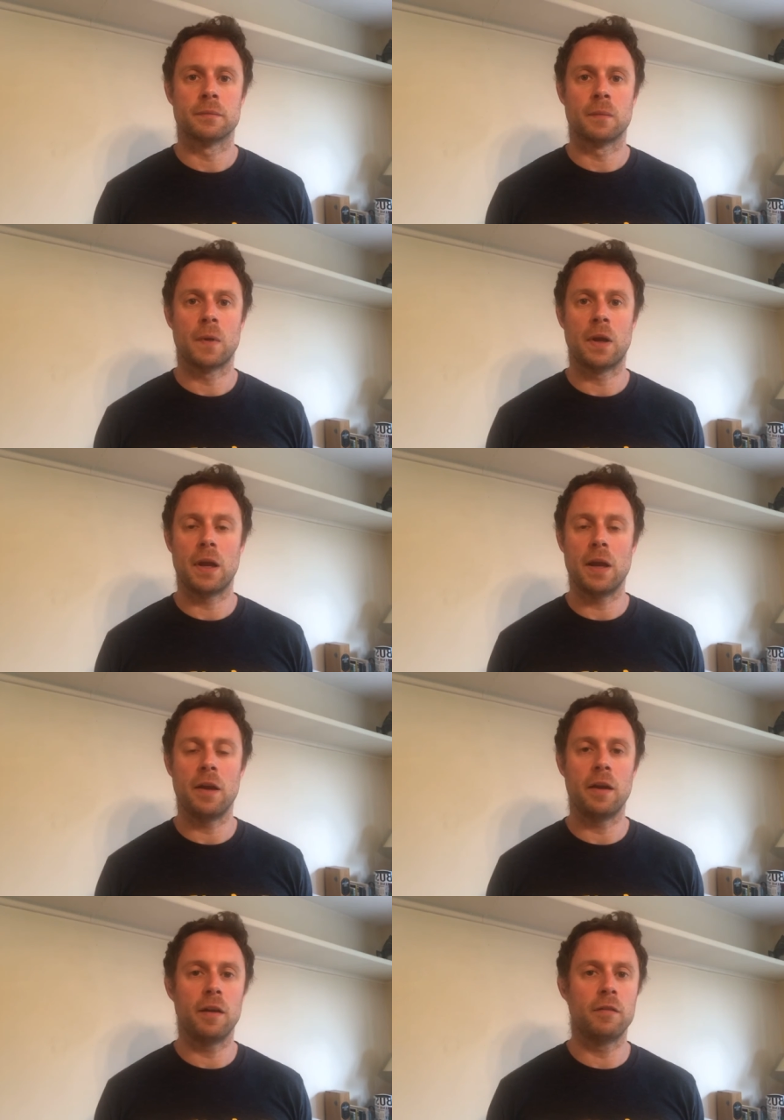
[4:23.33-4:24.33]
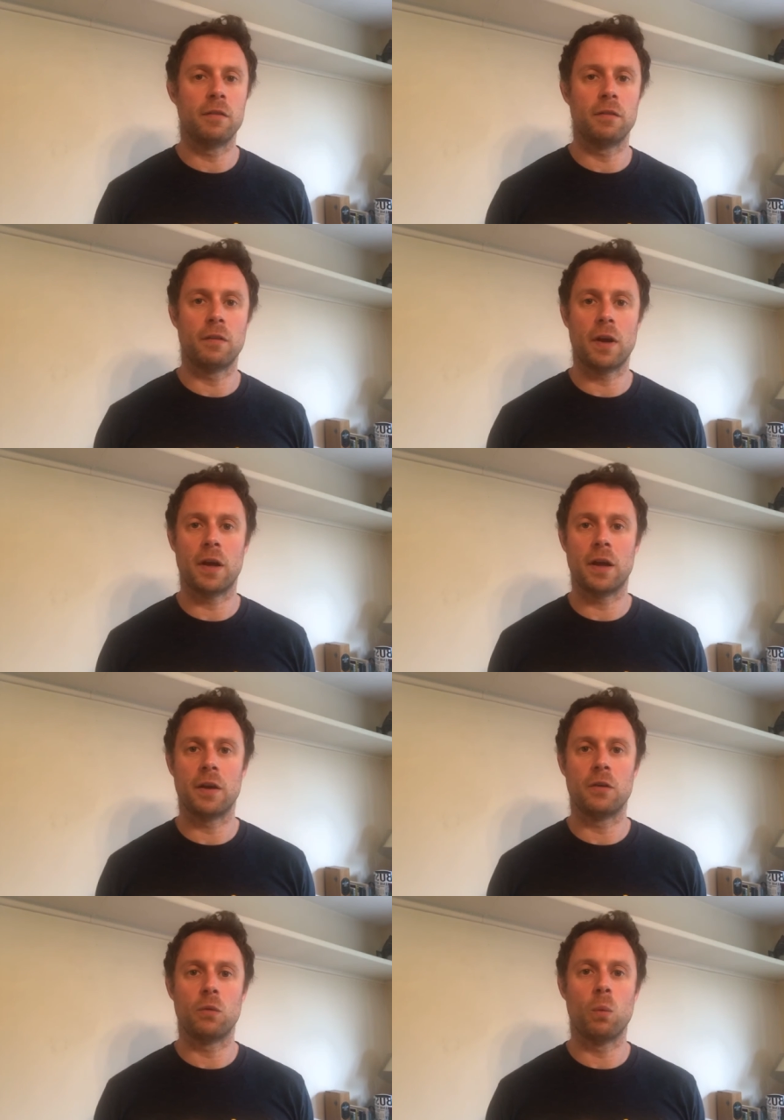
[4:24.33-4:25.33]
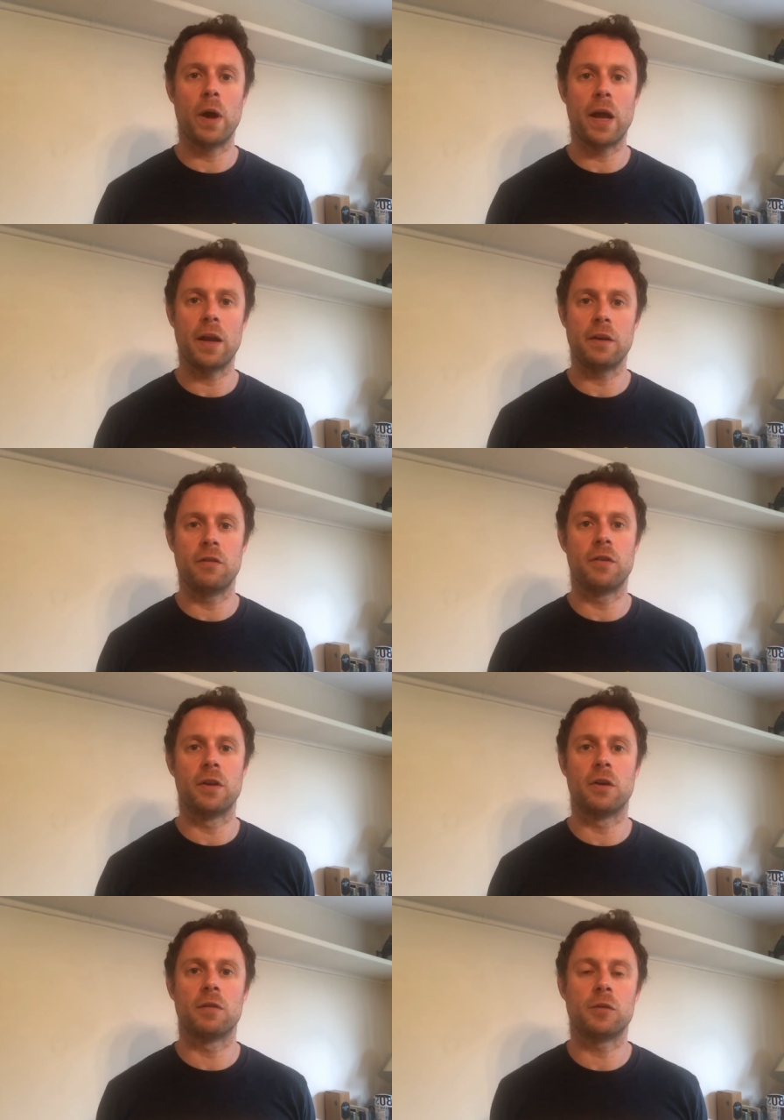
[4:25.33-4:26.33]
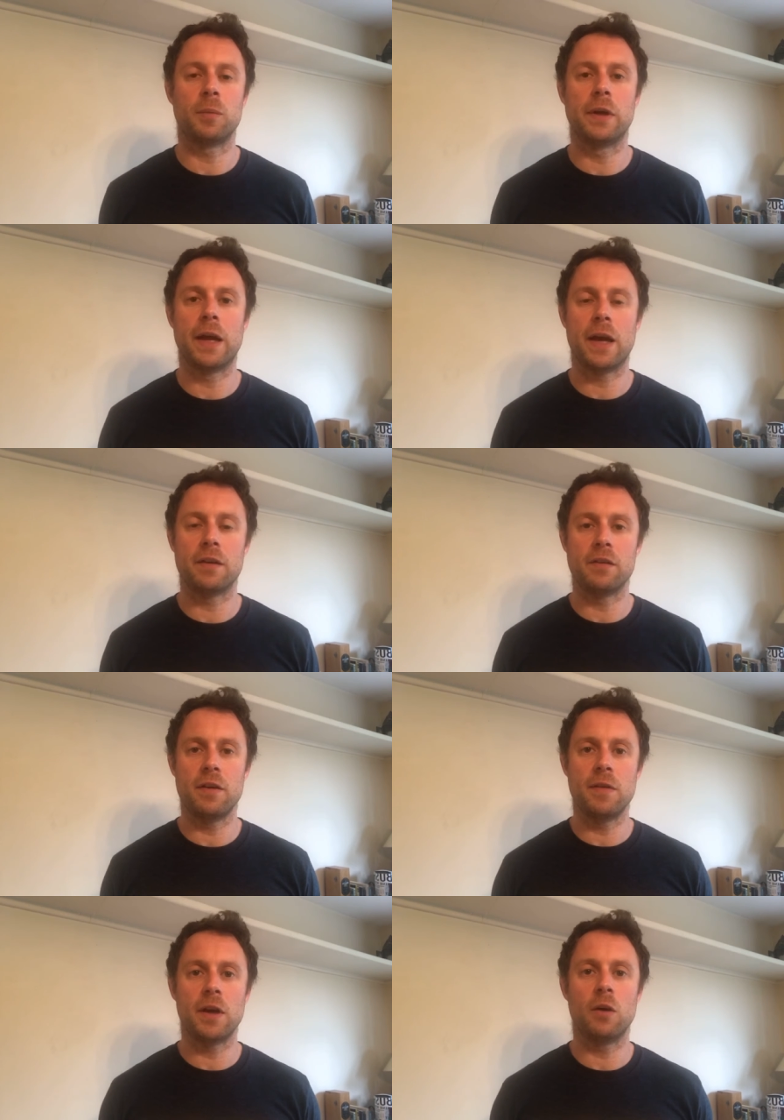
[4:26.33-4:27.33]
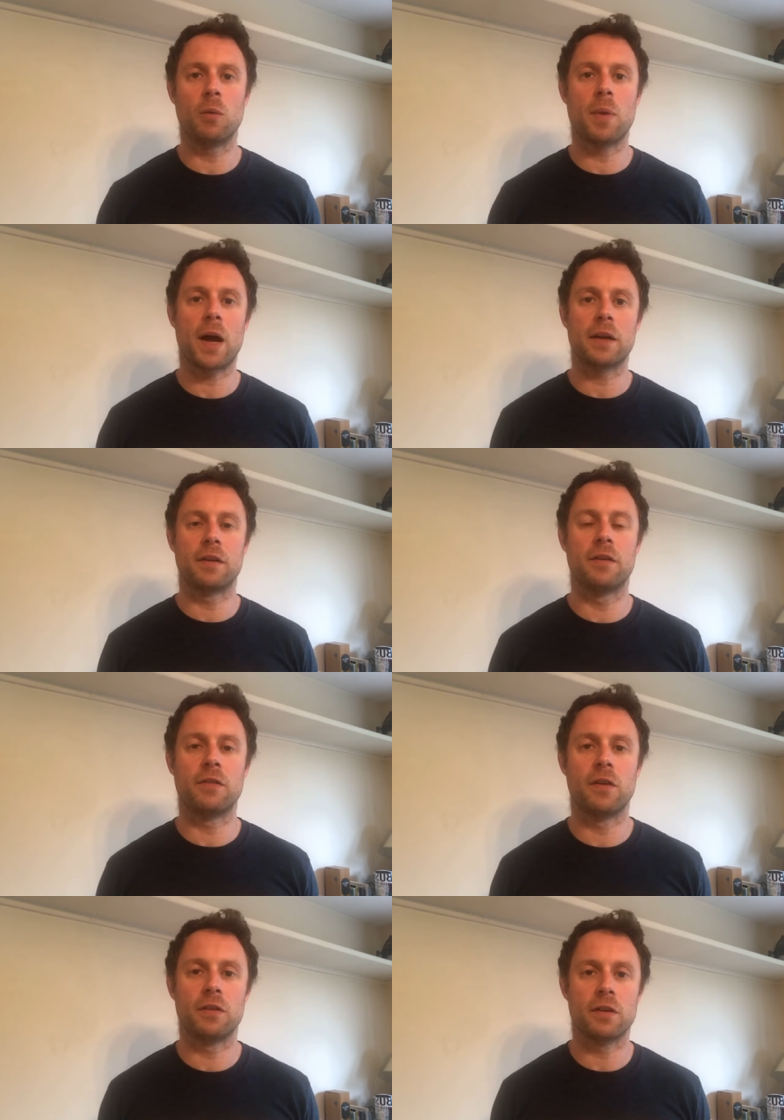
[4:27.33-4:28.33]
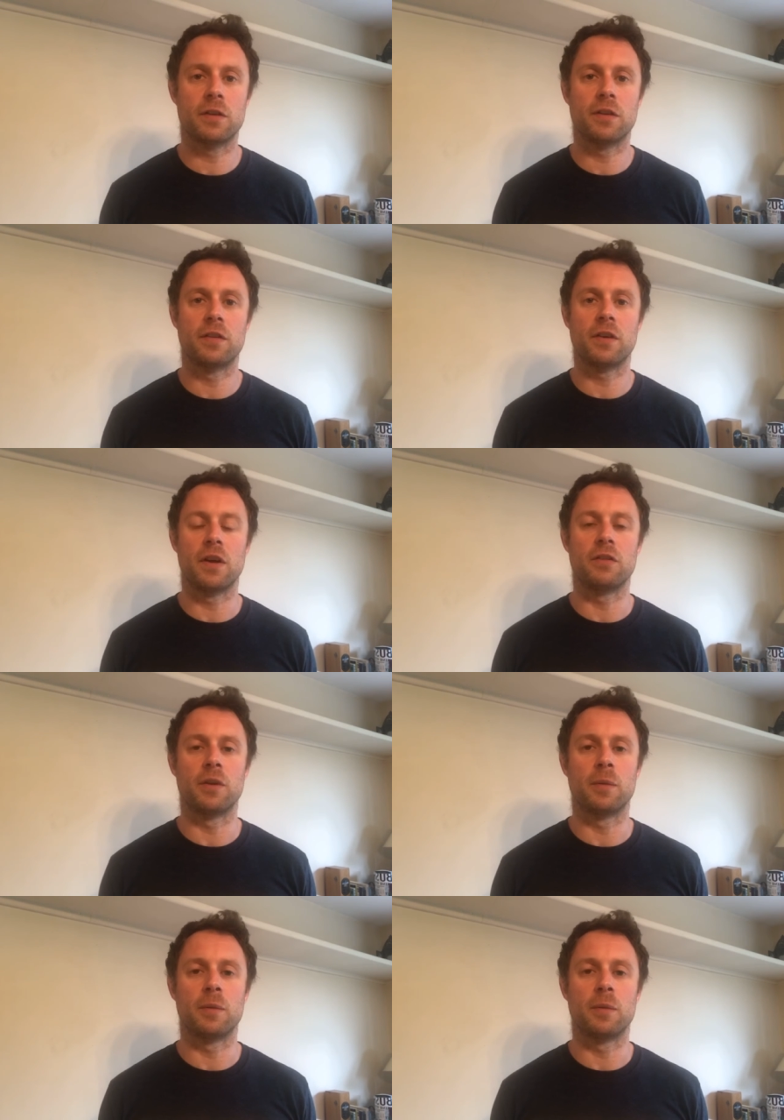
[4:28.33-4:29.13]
And if and when you feel comfortable again, see if you can go back to the physical sensation.